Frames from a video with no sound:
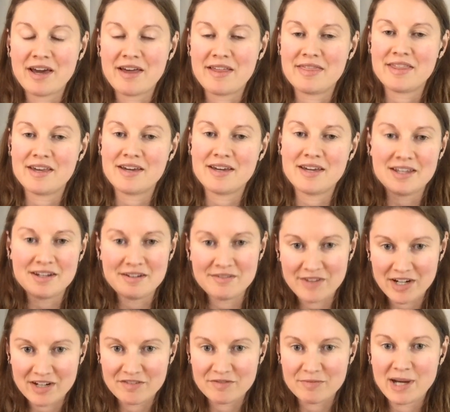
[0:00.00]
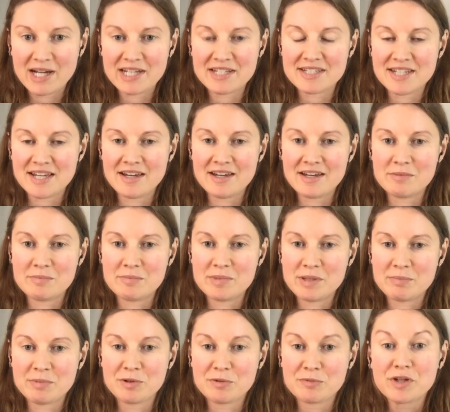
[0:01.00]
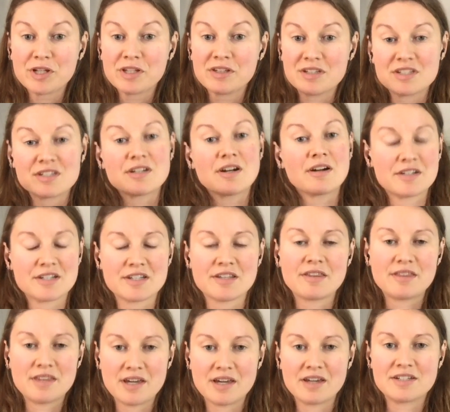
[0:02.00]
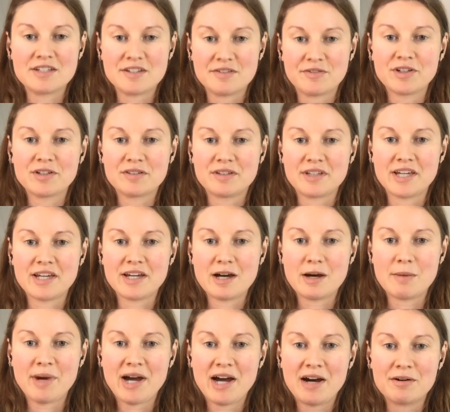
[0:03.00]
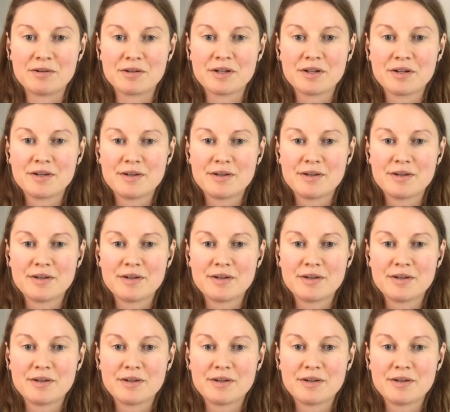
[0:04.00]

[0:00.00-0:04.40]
and the innovative mindset and people really start to think differently about